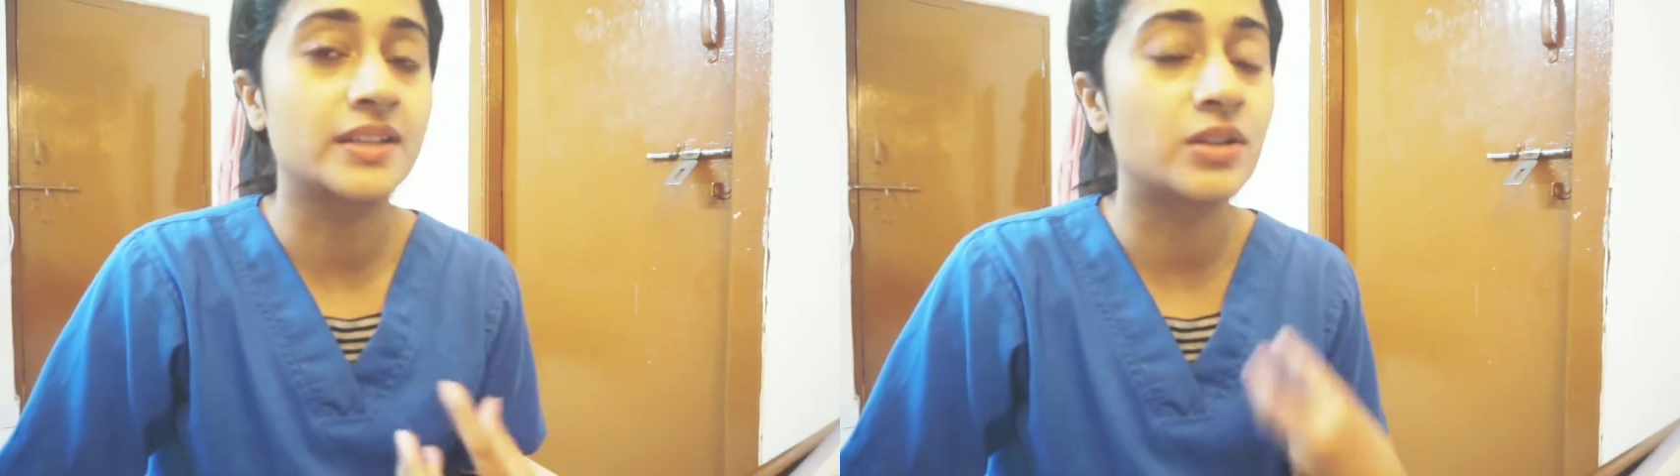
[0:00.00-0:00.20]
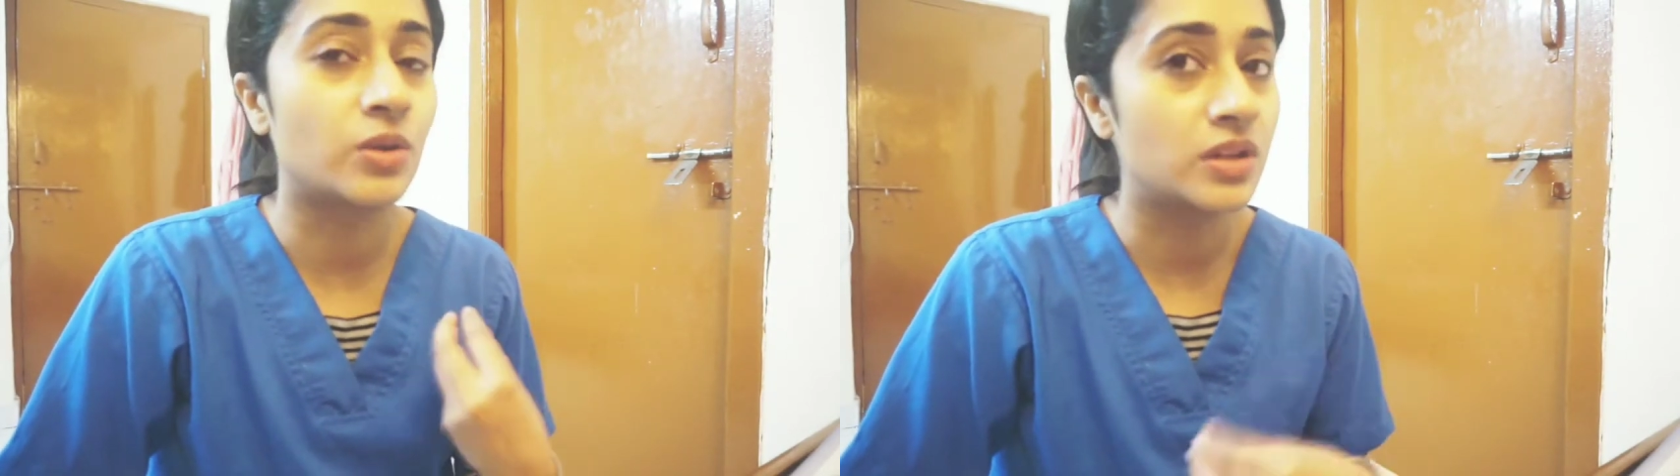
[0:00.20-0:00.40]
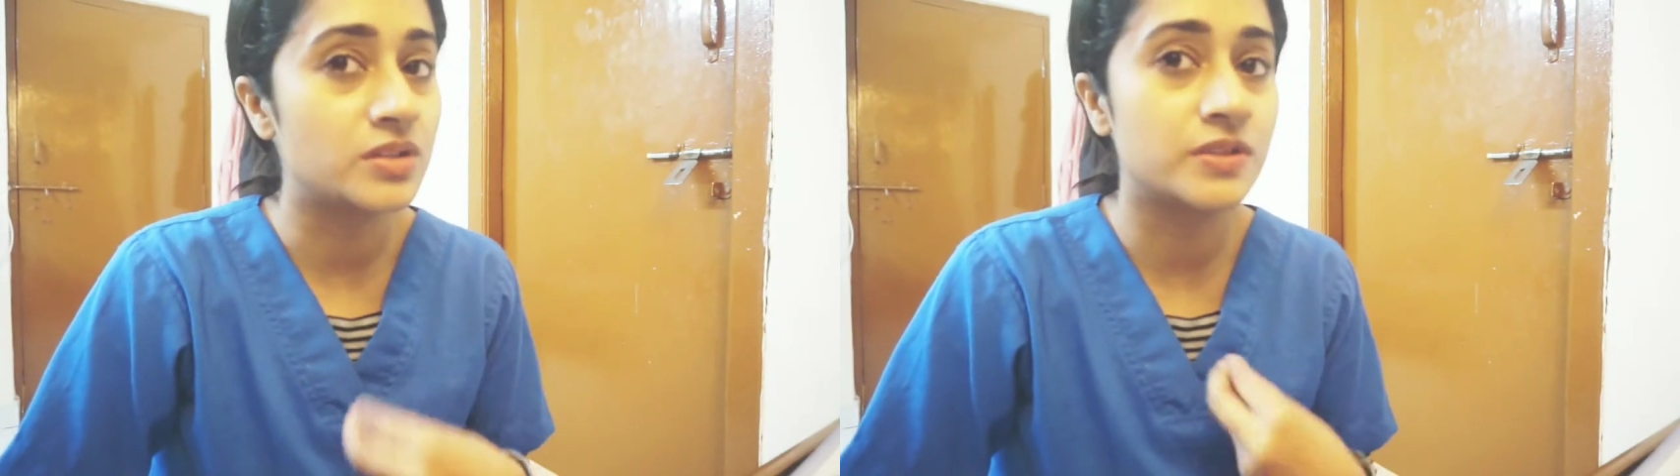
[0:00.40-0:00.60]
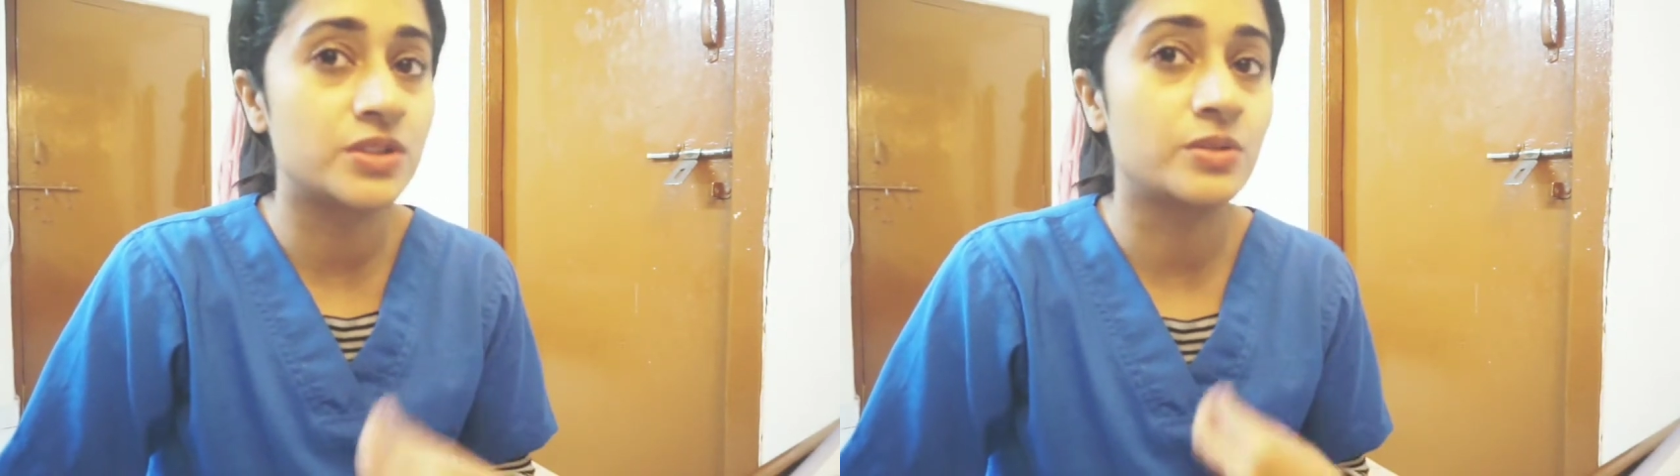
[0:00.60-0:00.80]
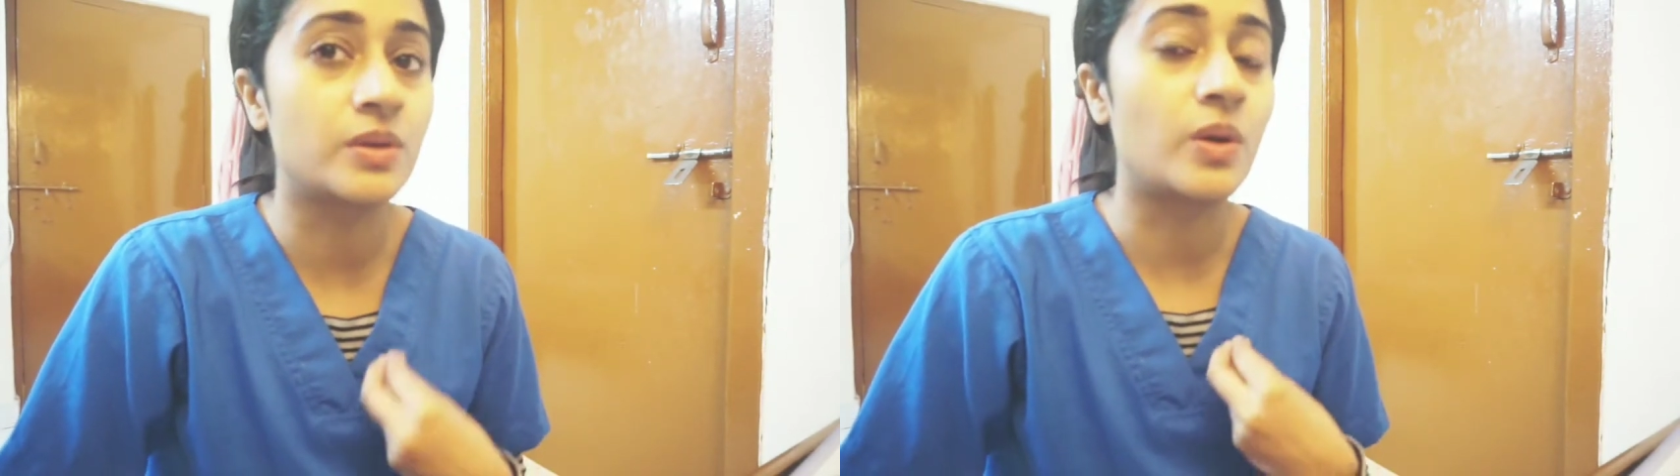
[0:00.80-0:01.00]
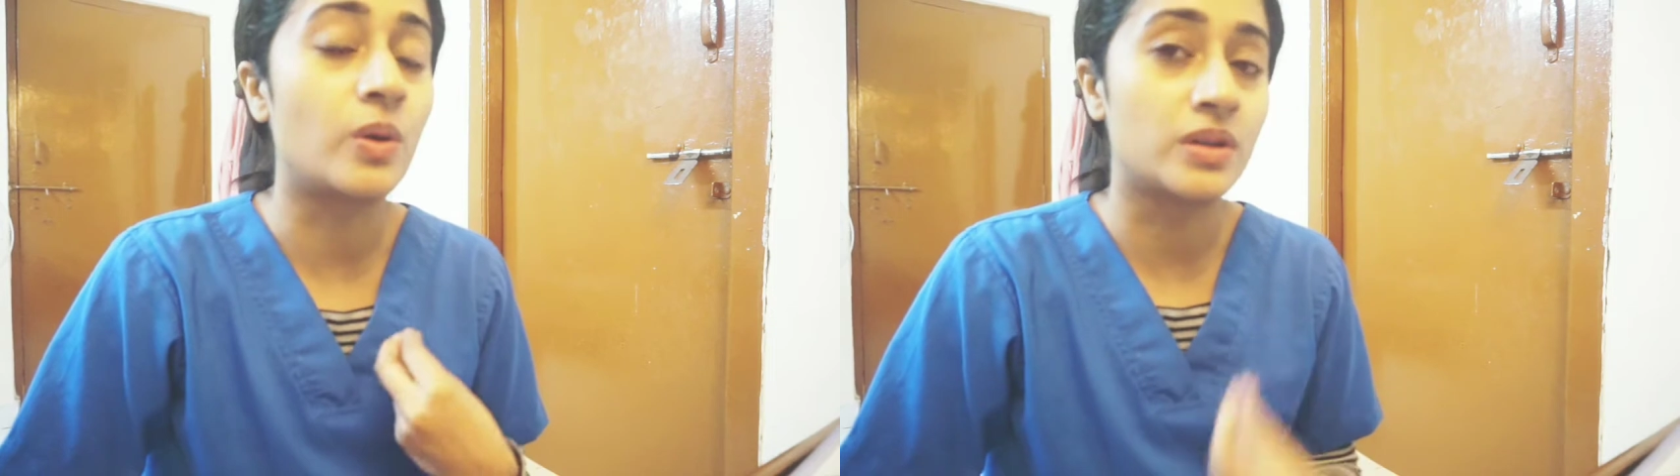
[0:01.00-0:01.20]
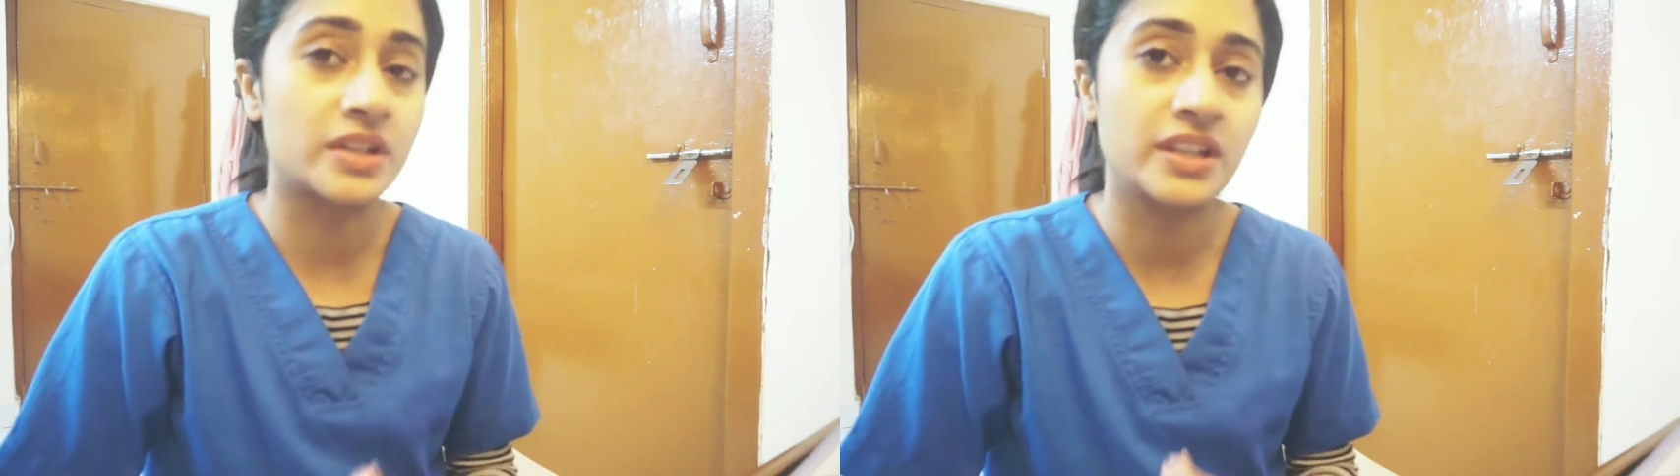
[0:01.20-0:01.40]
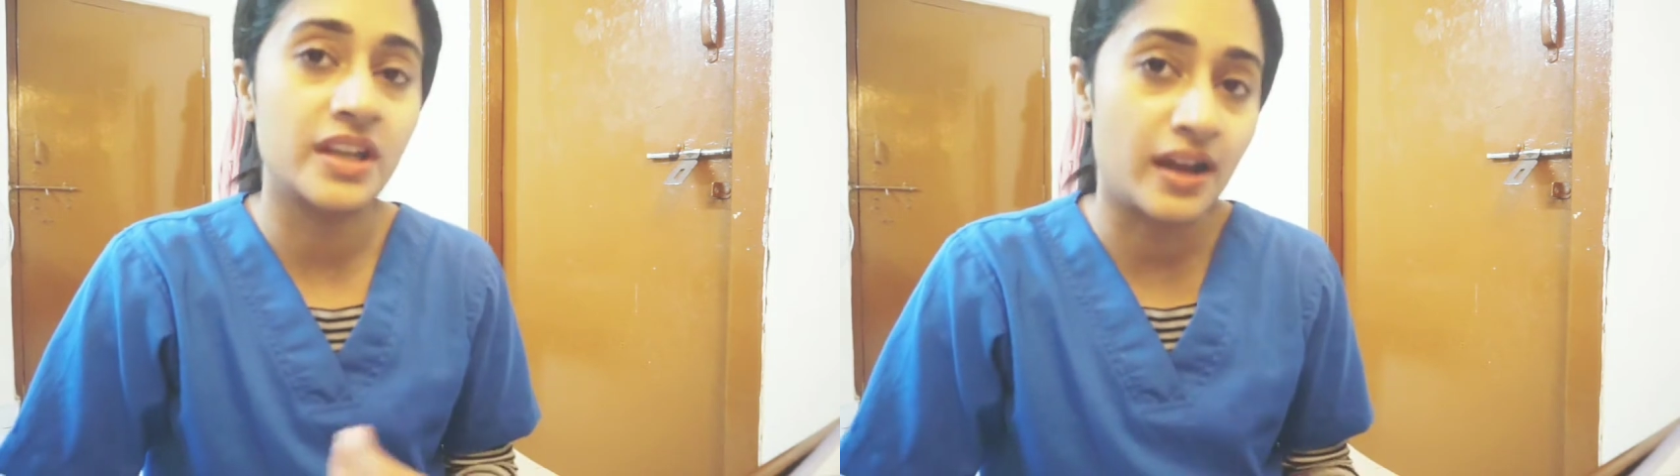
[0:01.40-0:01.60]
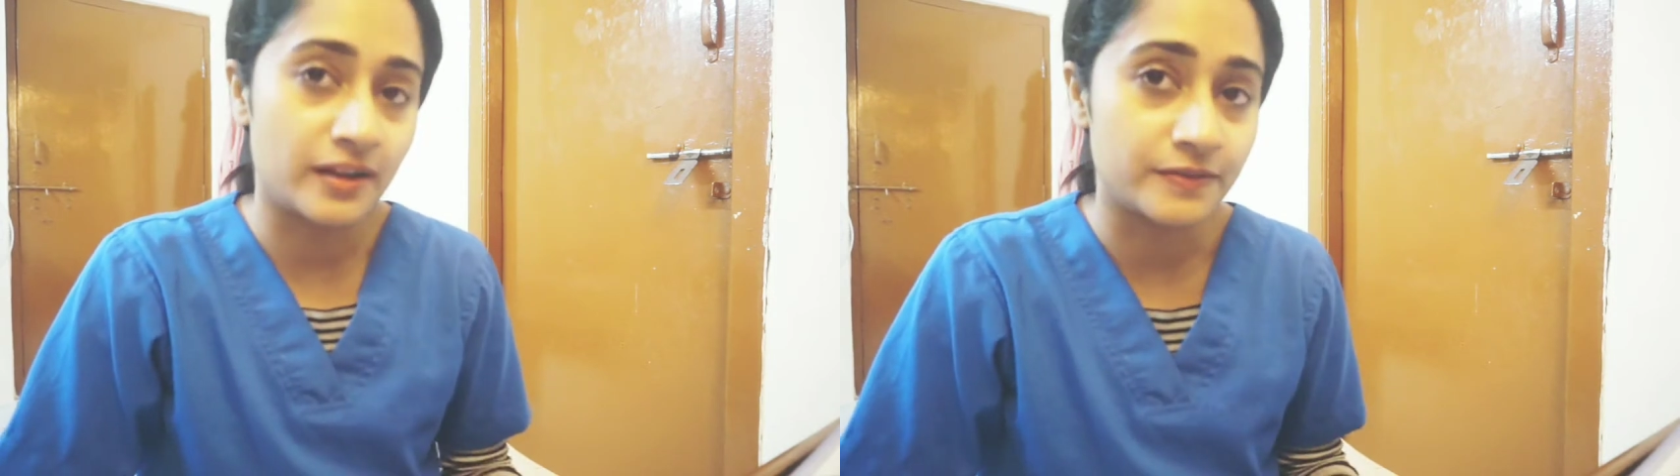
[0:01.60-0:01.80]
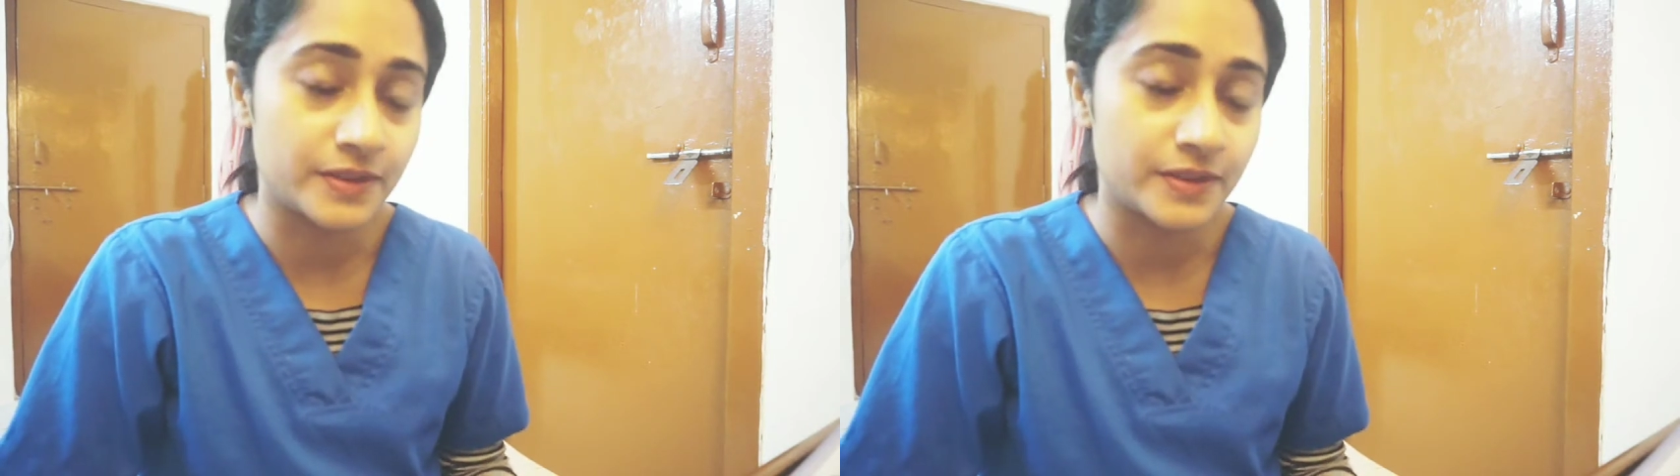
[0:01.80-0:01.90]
the knowledge which you already have.